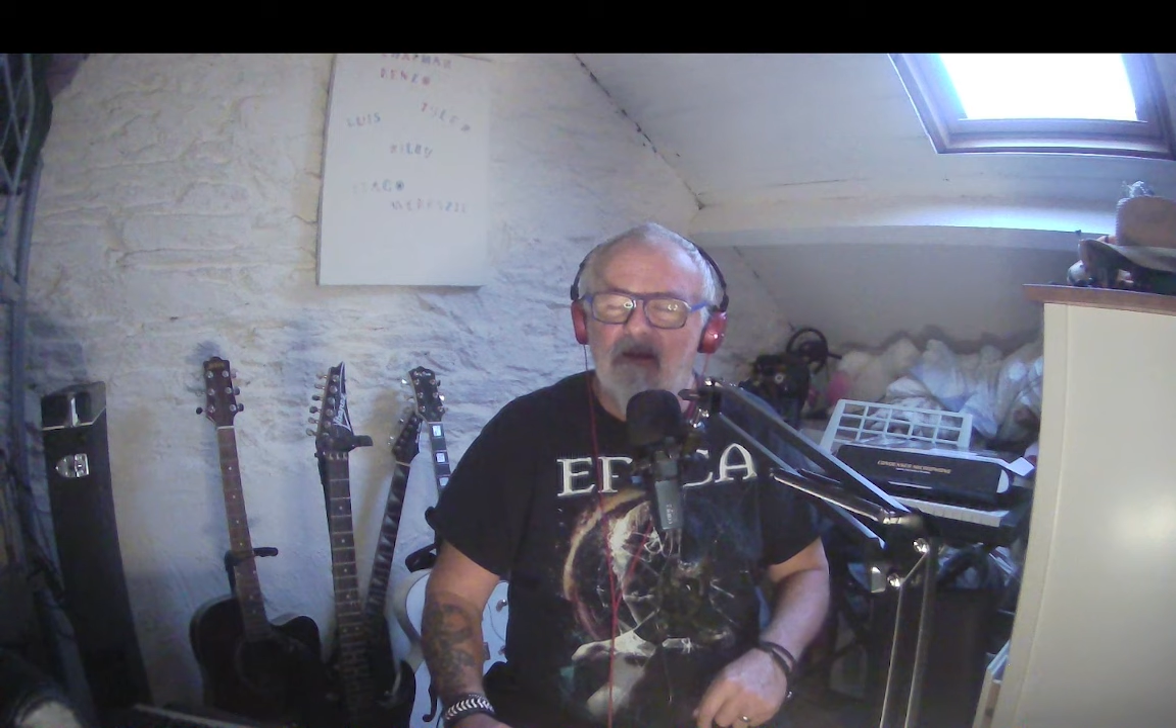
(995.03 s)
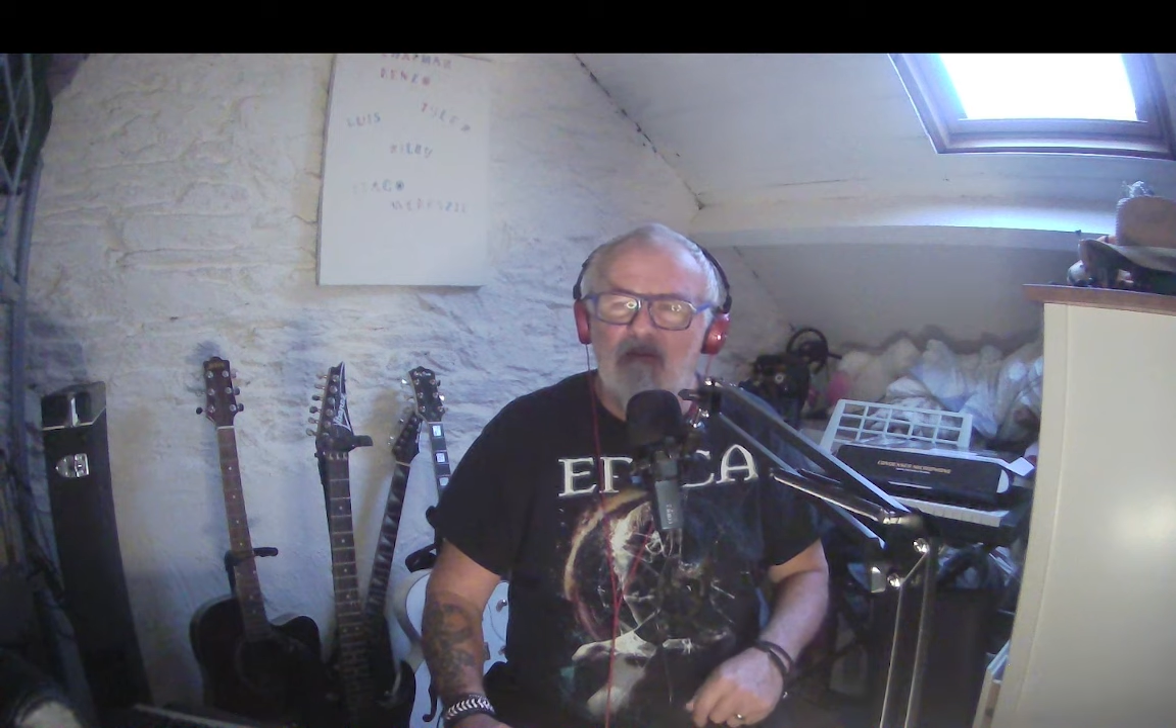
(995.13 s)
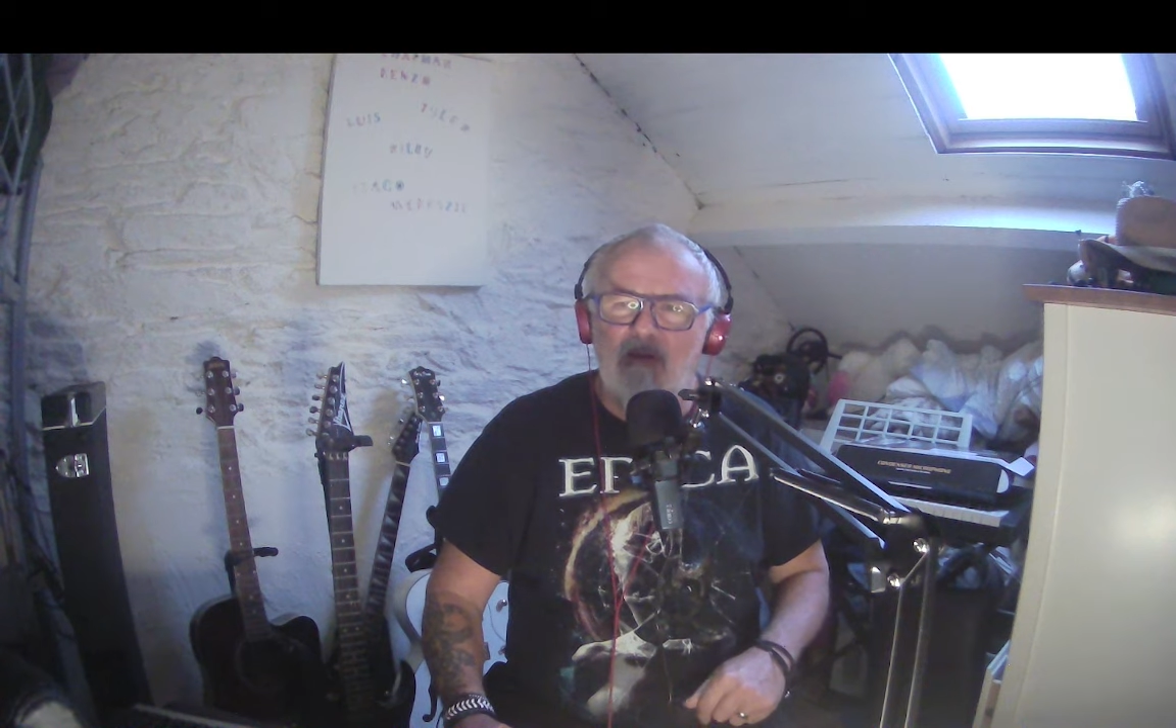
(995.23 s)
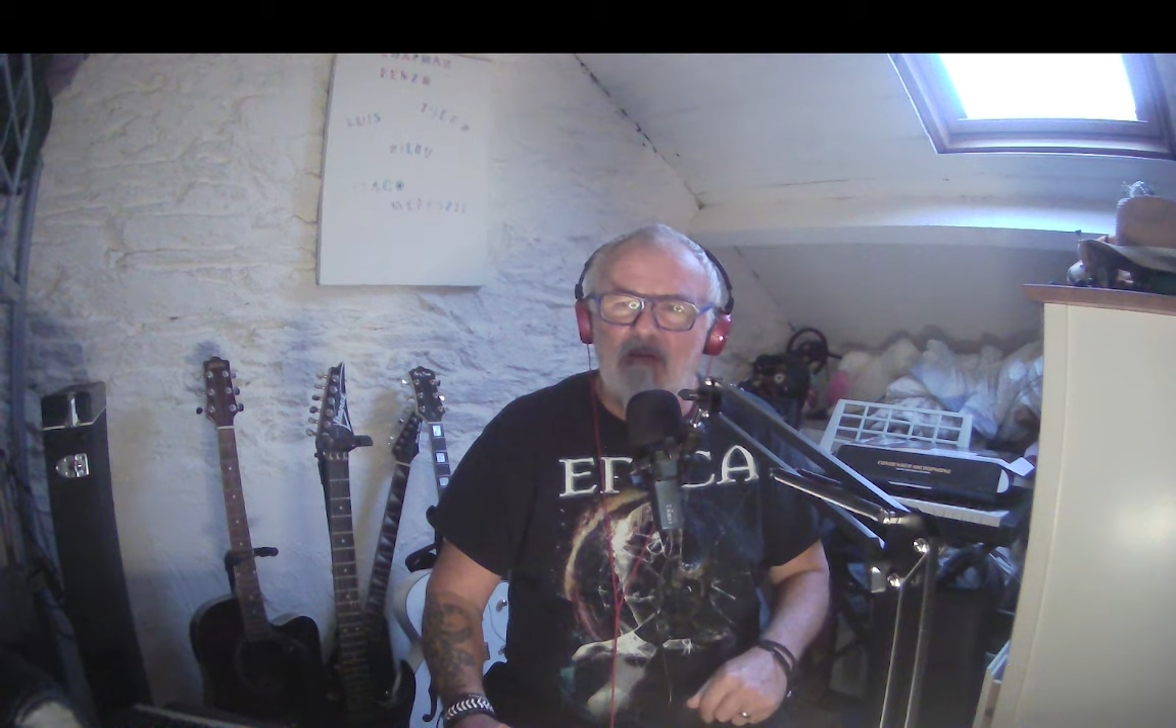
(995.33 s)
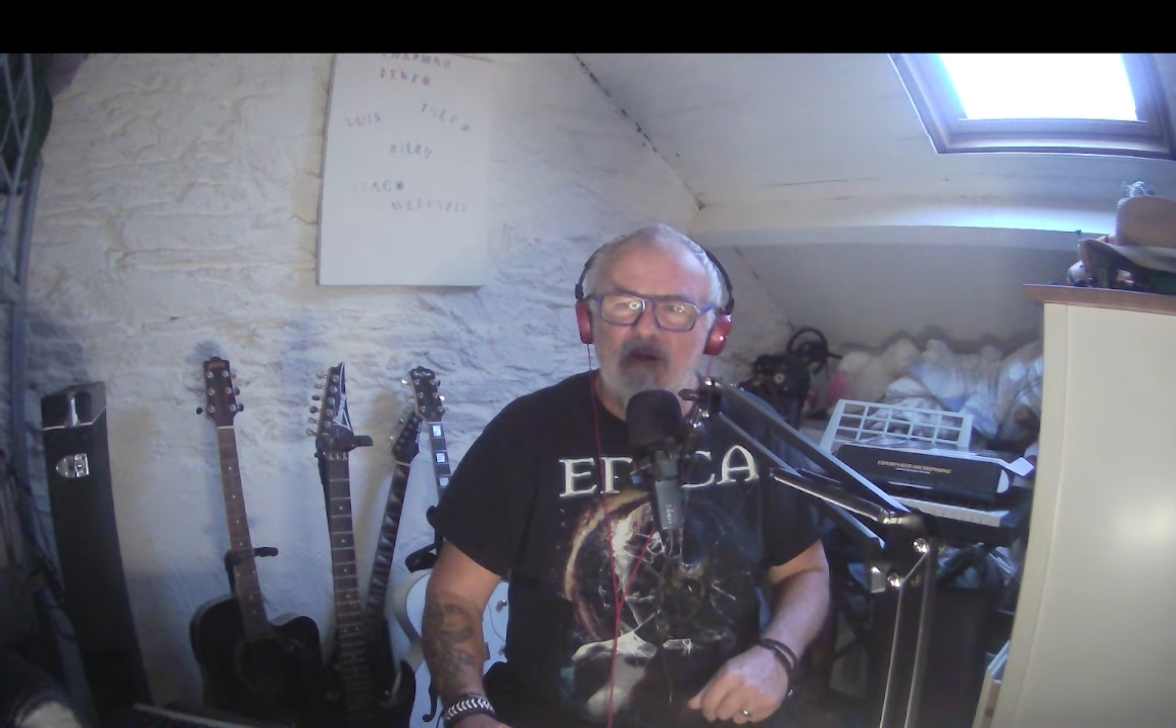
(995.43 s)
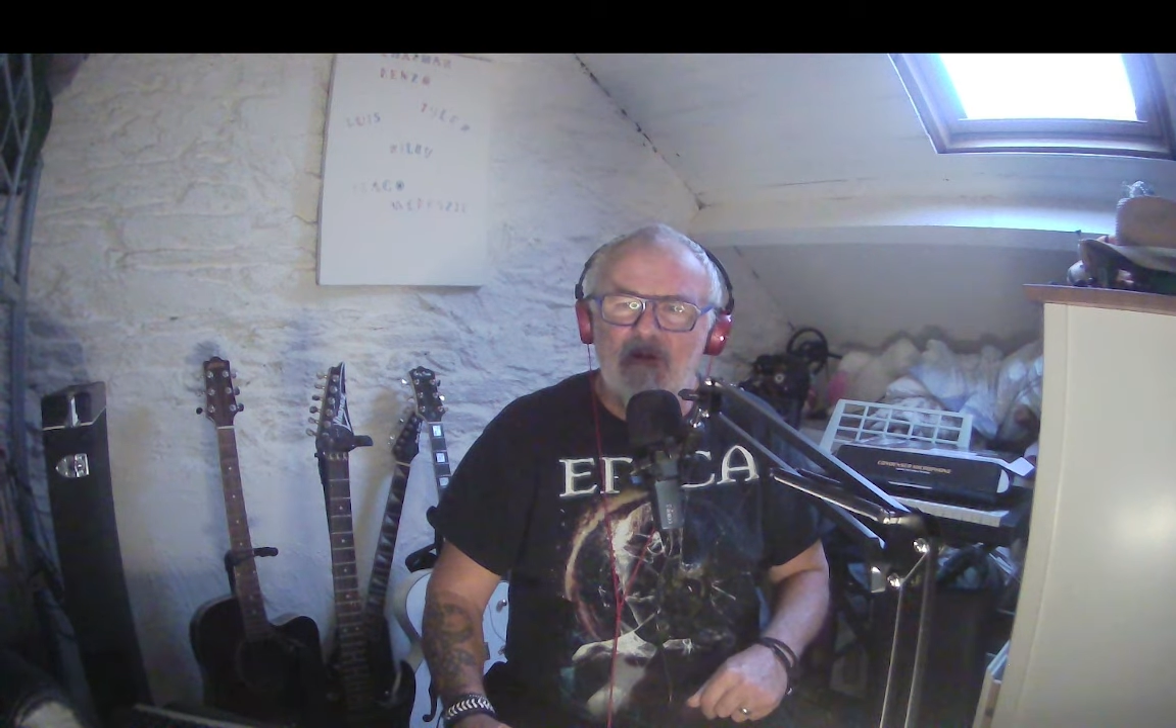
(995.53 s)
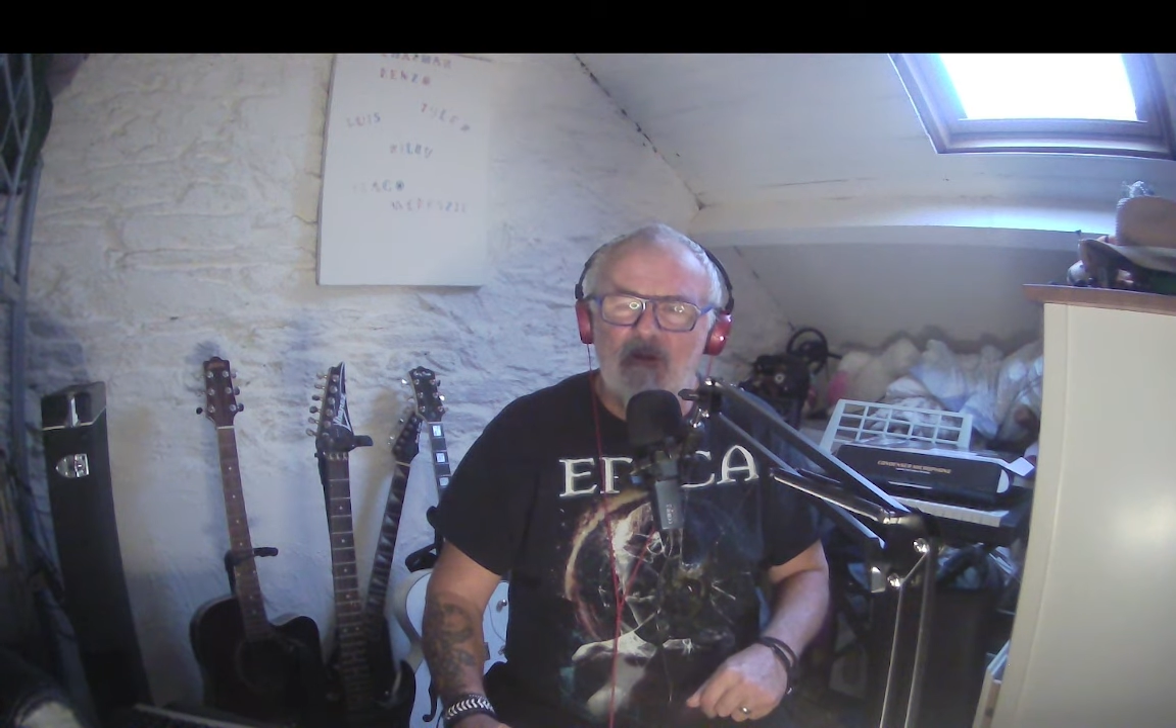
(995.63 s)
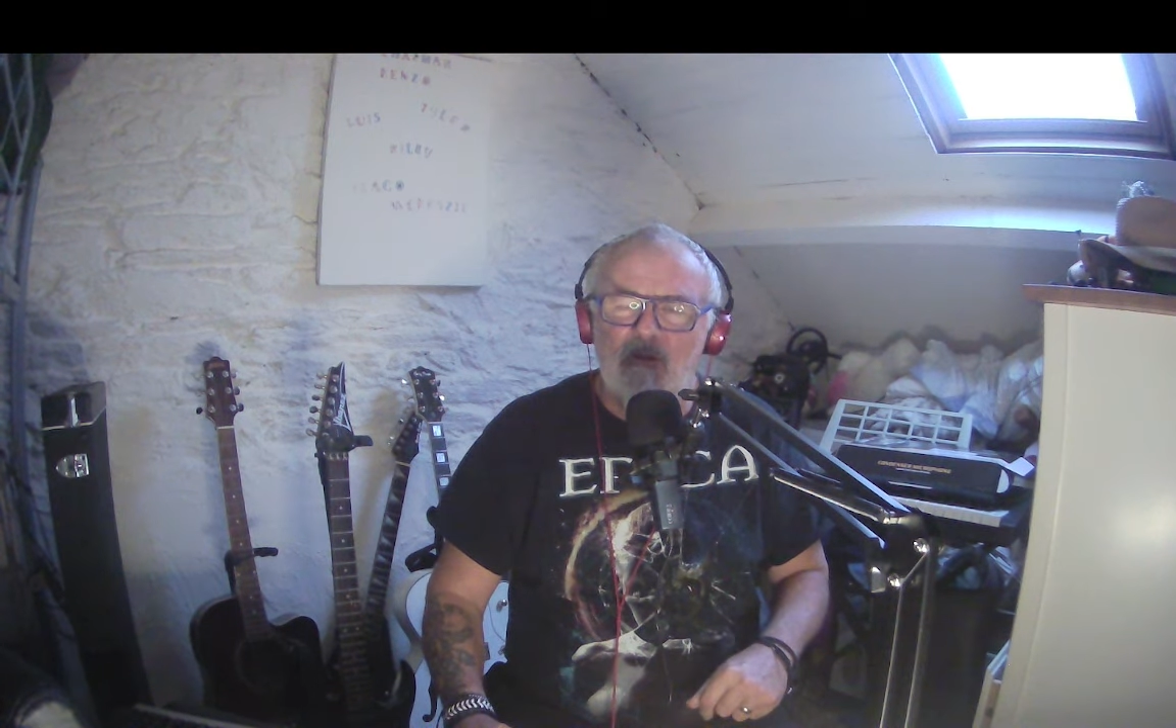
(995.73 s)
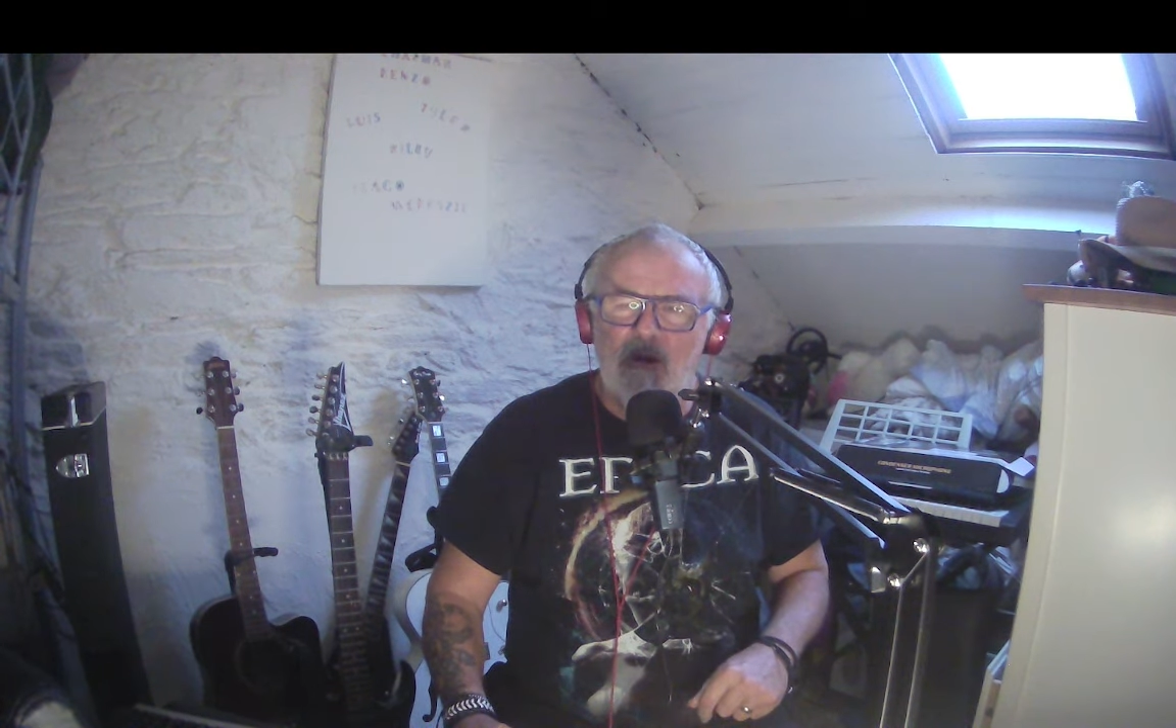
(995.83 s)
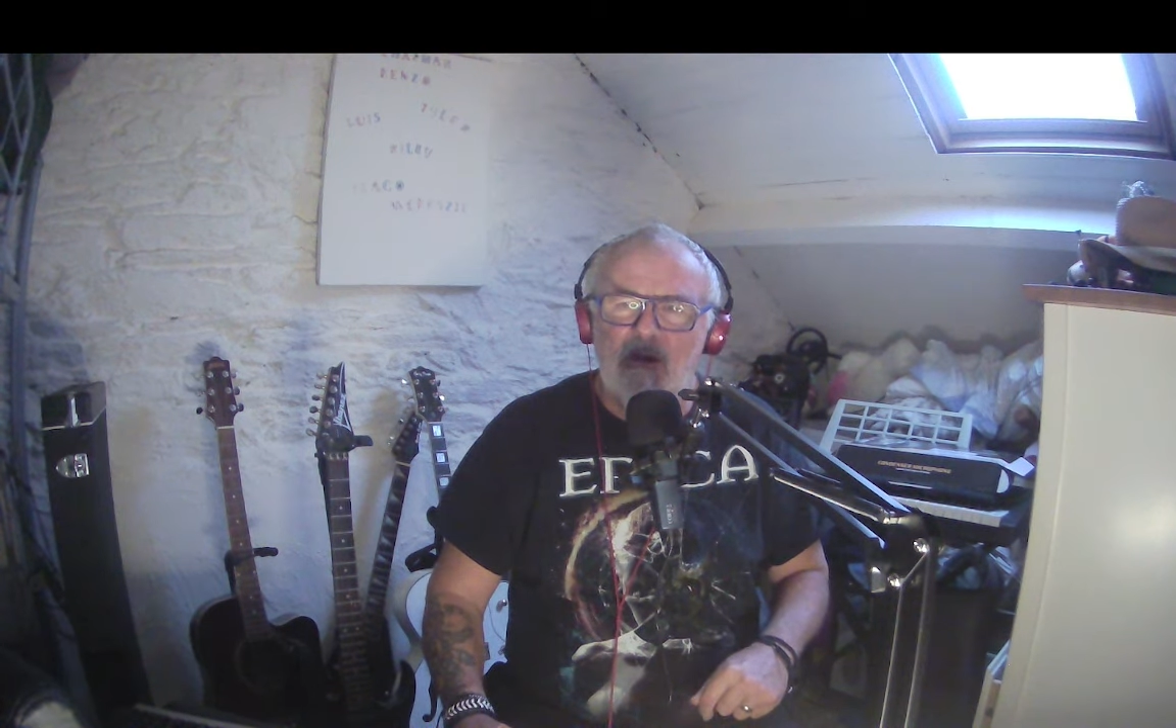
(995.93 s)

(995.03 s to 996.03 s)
be back to where